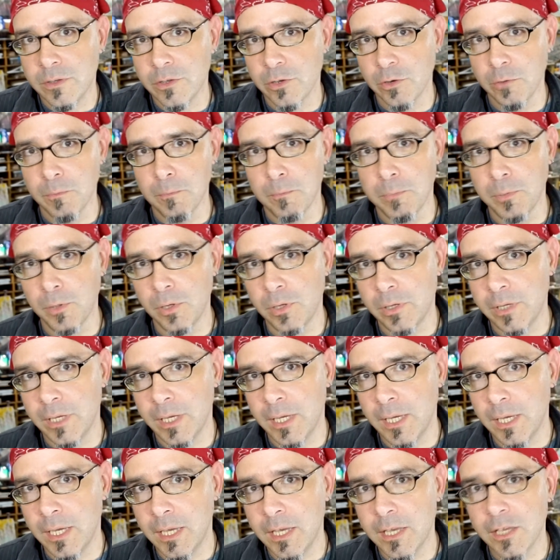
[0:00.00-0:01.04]
you're
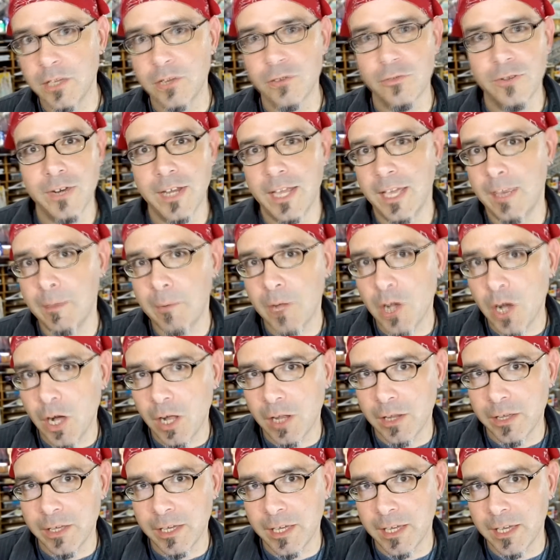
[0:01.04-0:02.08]
bullying, you're name
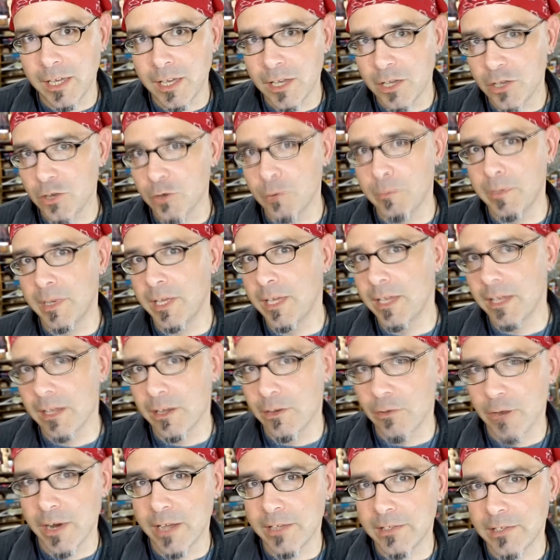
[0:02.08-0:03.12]
calling, you're being
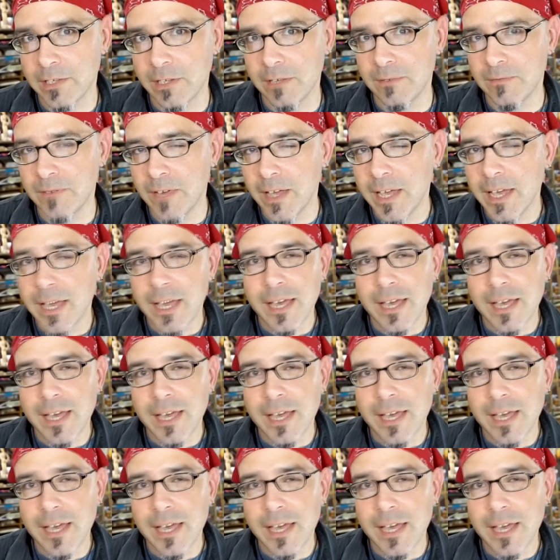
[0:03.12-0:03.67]
aggressive,